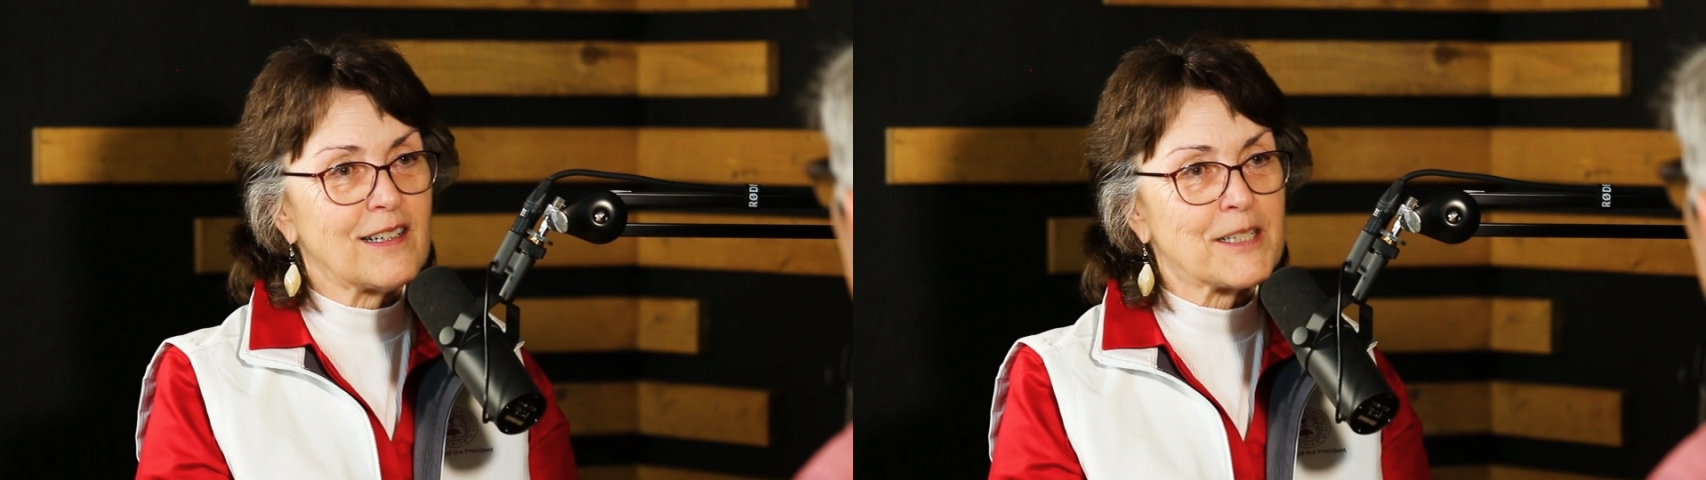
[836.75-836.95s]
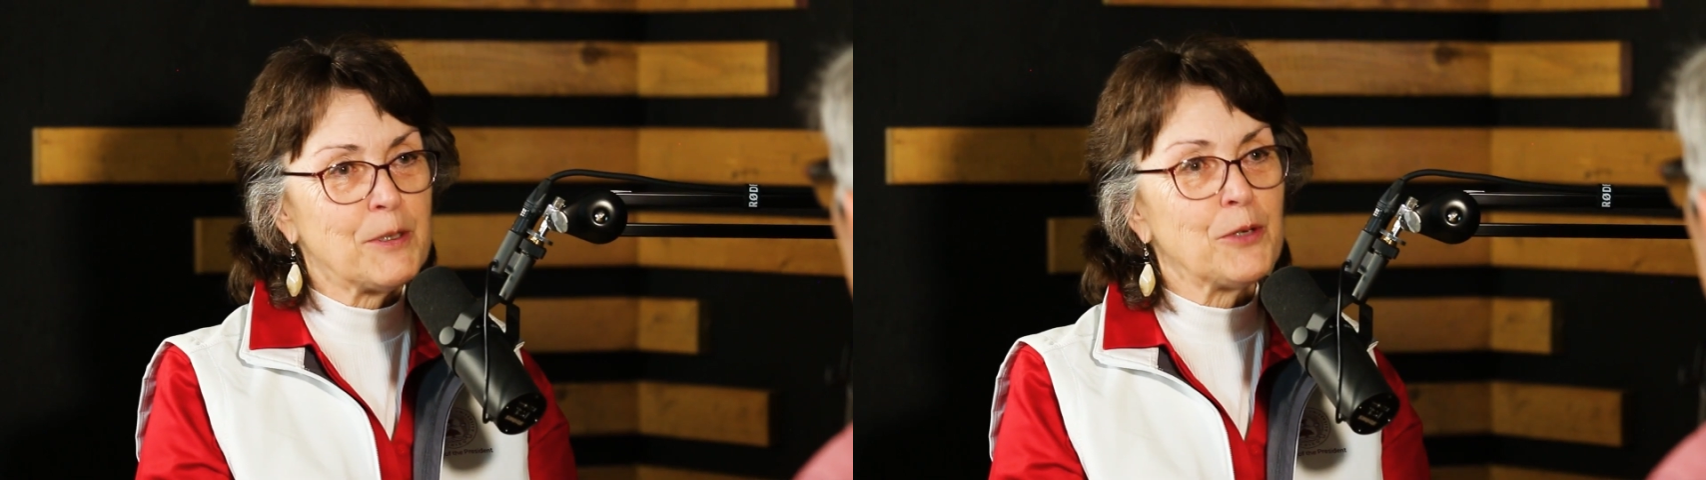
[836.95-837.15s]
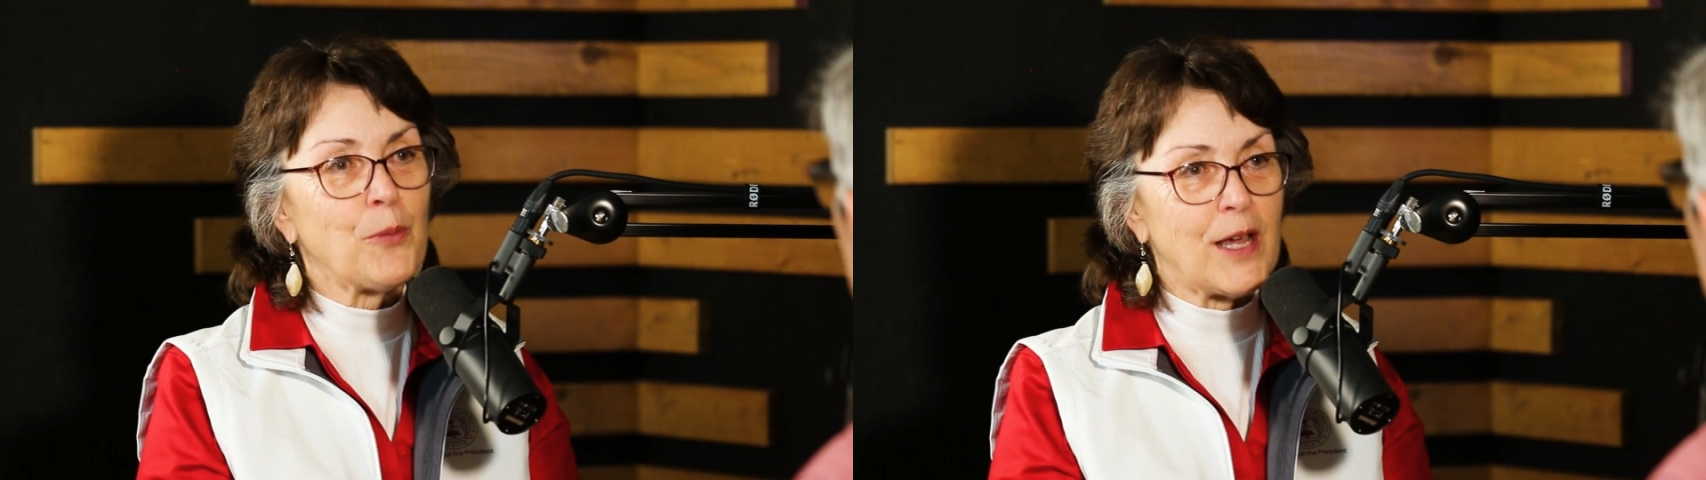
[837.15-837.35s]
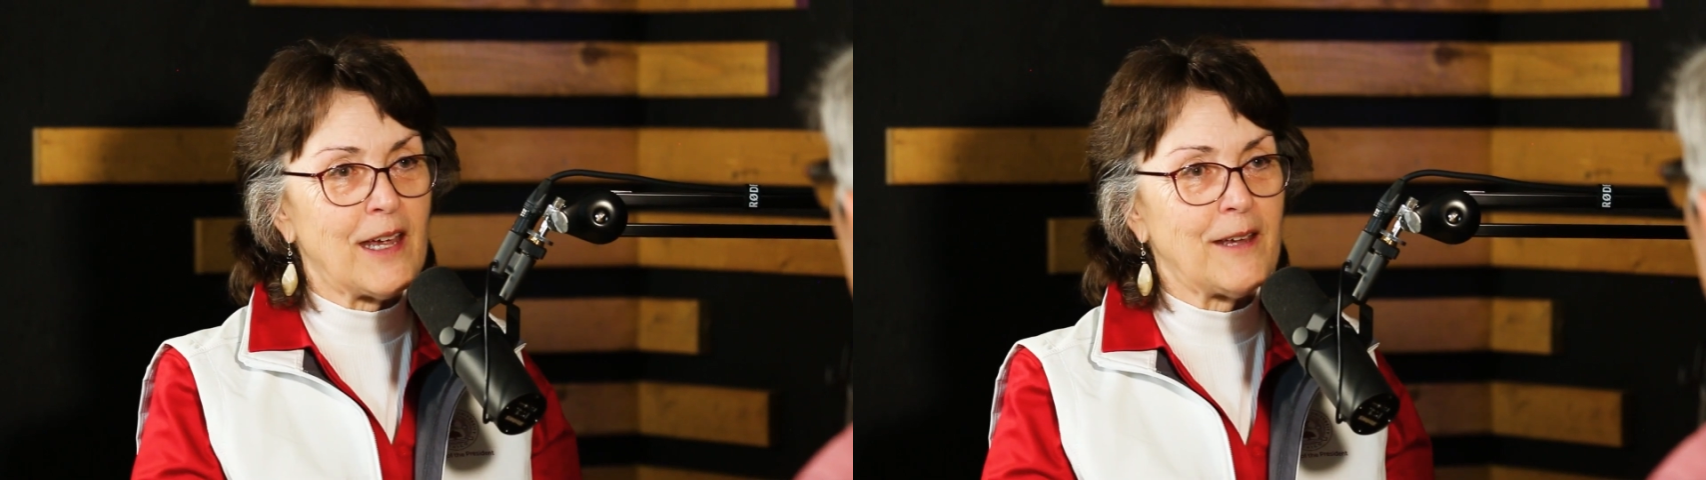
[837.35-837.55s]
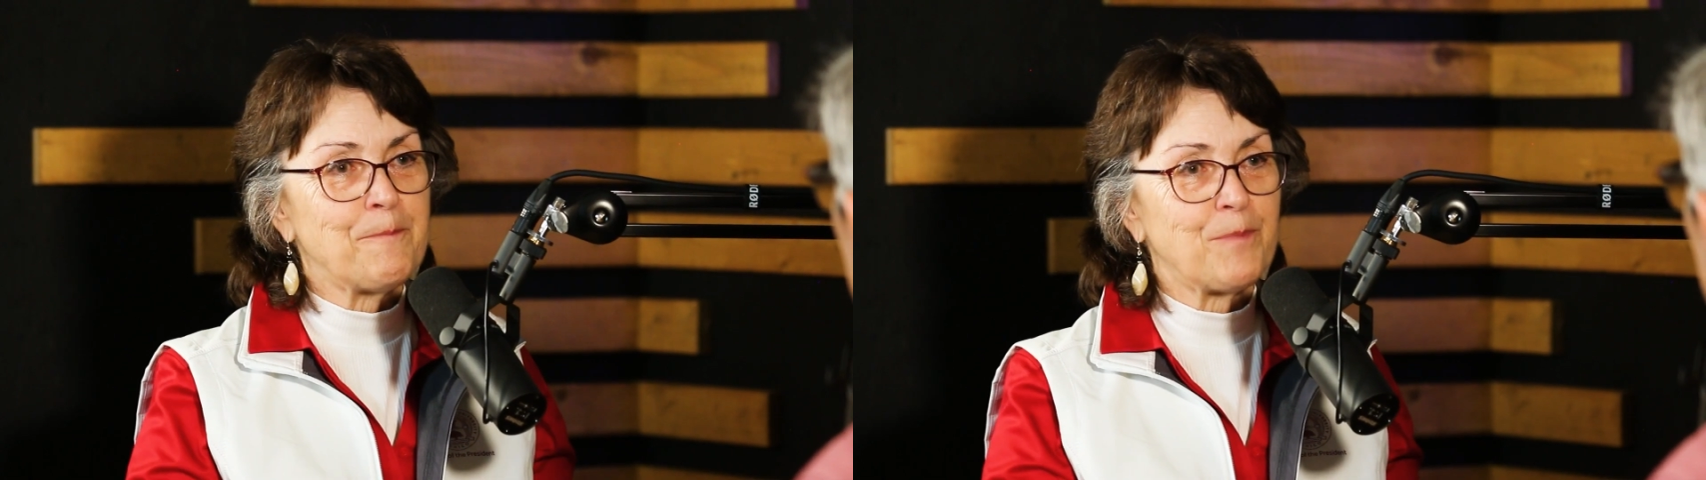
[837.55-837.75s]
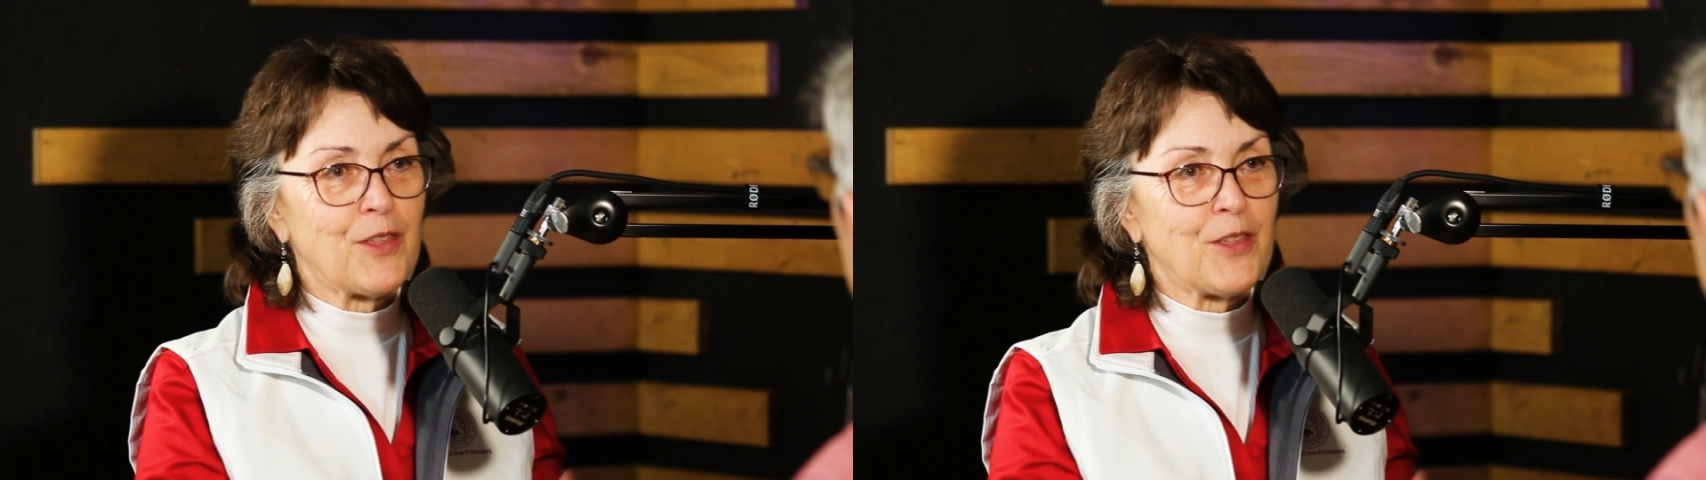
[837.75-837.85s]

spillway,